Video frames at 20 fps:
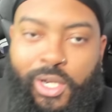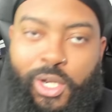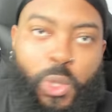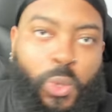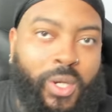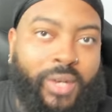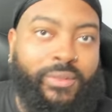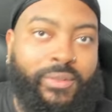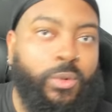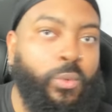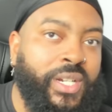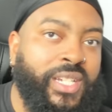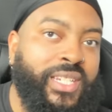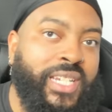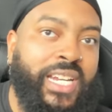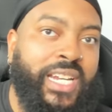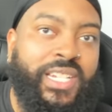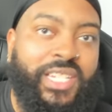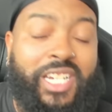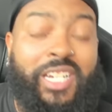whoever wins
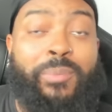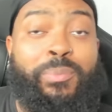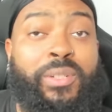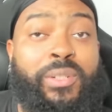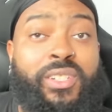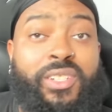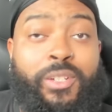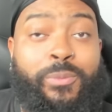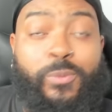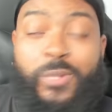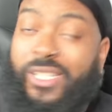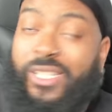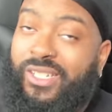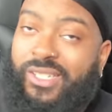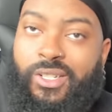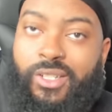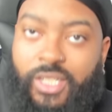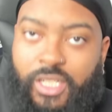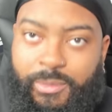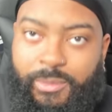that championship is
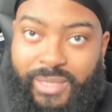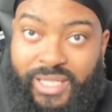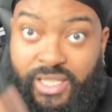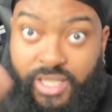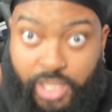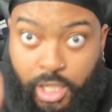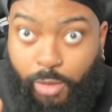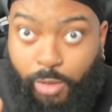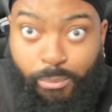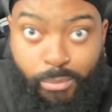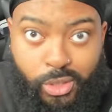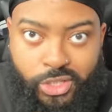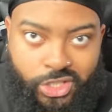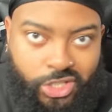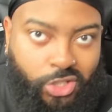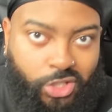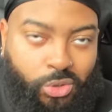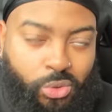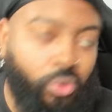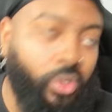still going to be number
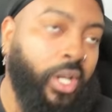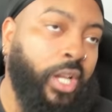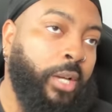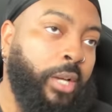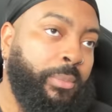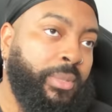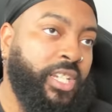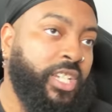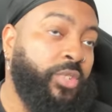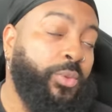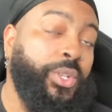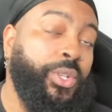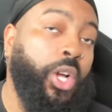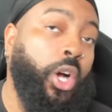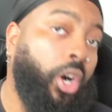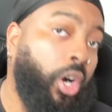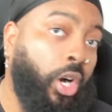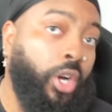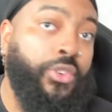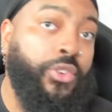two, because we
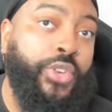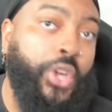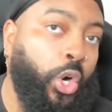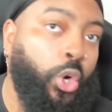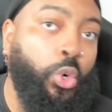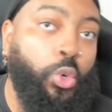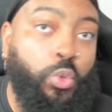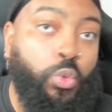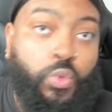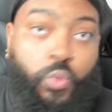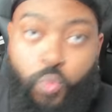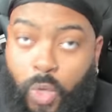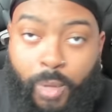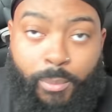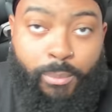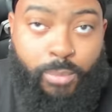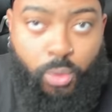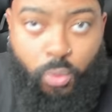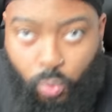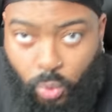all know who
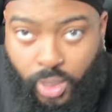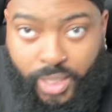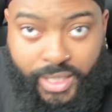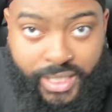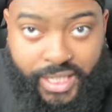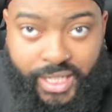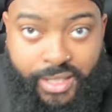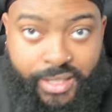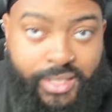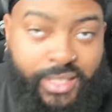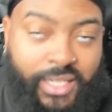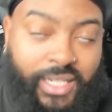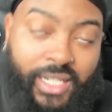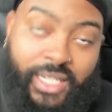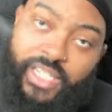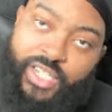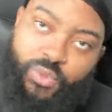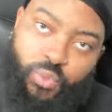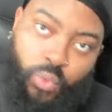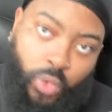number one is, and
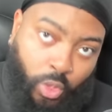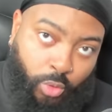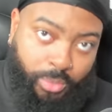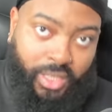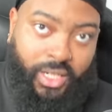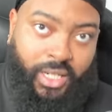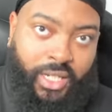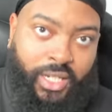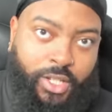it's Roman.